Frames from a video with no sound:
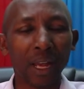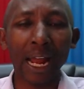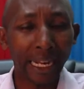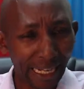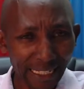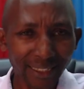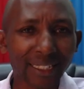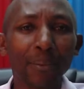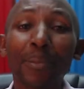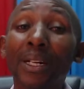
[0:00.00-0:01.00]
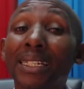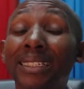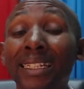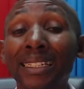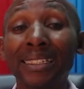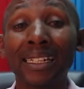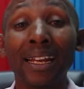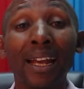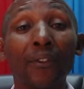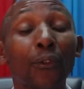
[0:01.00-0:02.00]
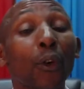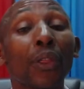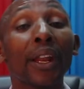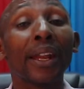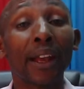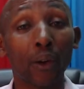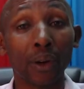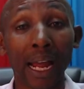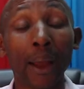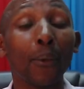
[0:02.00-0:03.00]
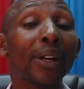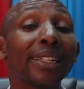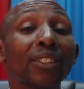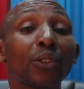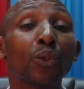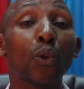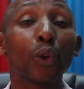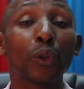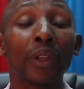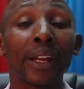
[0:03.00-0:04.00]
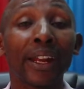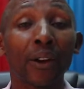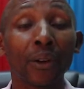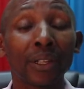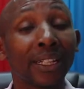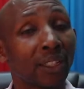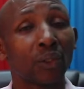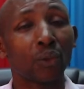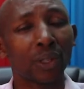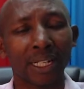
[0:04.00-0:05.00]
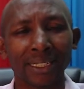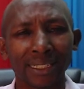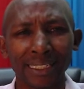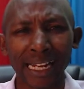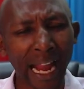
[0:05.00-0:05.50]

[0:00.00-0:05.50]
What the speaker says: Unless somebody says, for the record, I want it to go to the record, this is what I said.